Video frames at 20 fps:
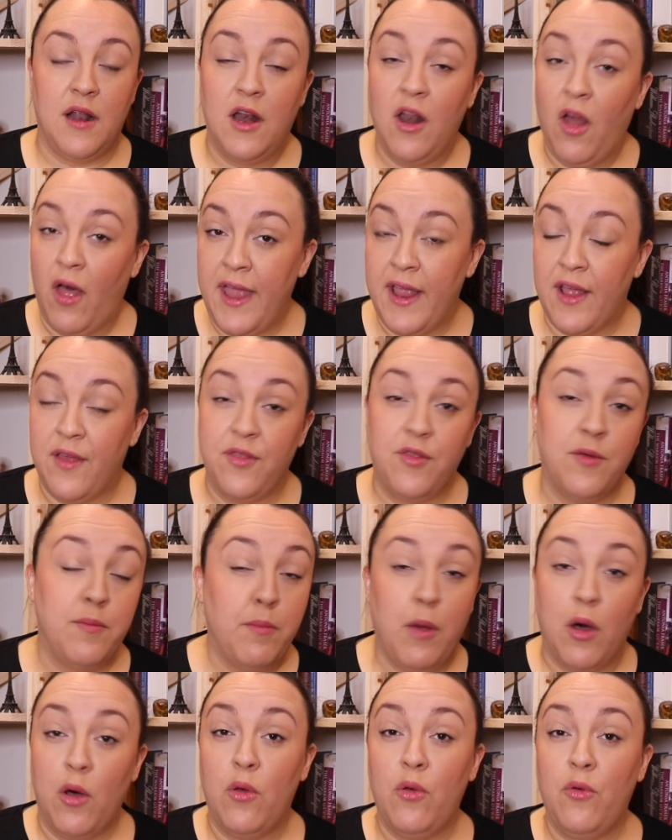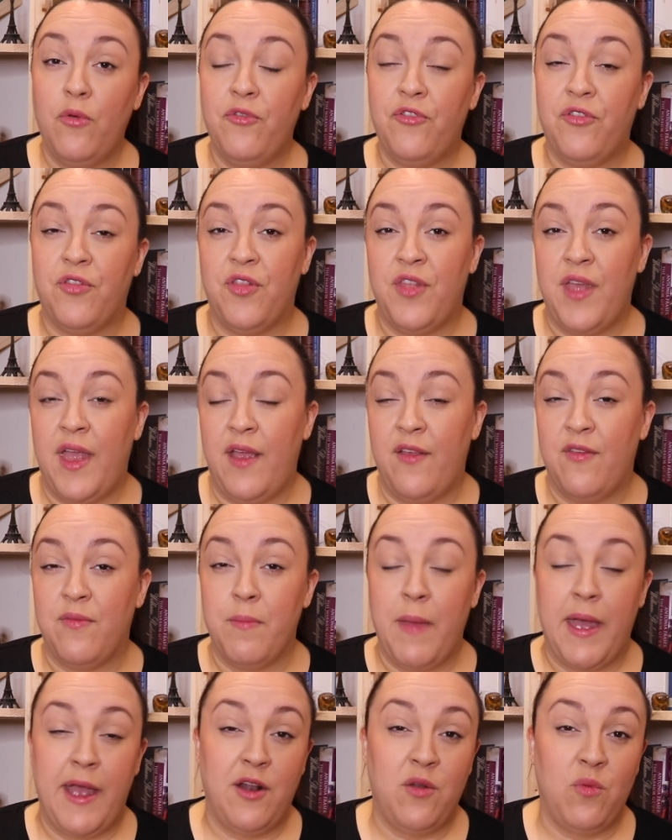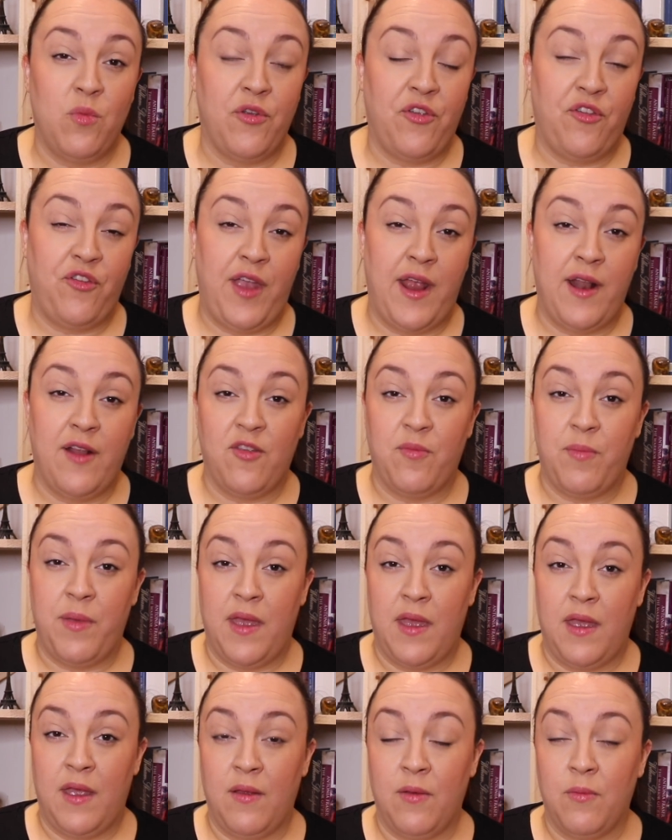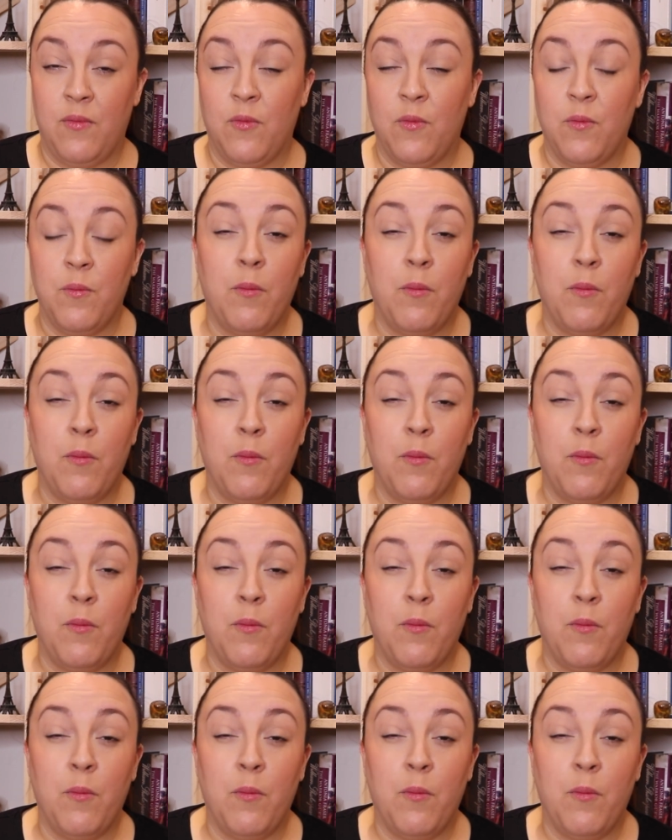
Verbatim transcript: Like the moles, these men were seen as being